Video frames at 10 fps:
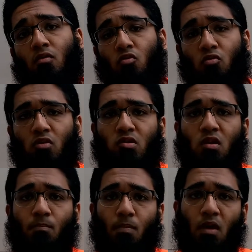to
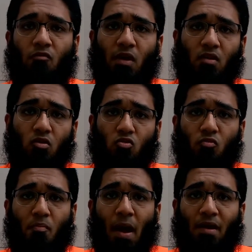ship whether to
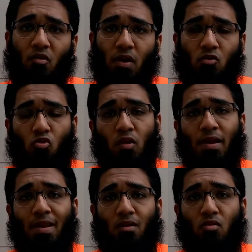migrate to
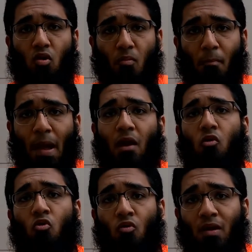Linux or Mac
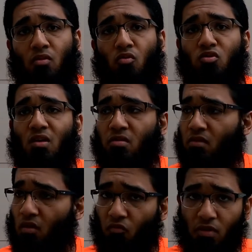O S or just
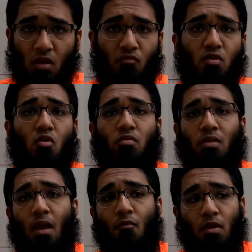stick with the Windows
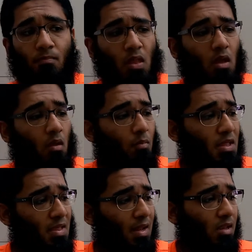seven.
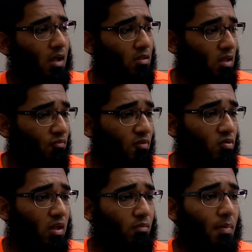Basically uh, just few
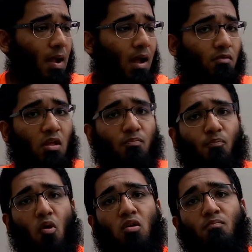days back I just
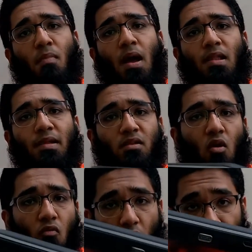bought my
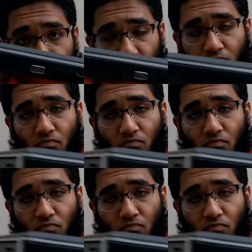Lenovo.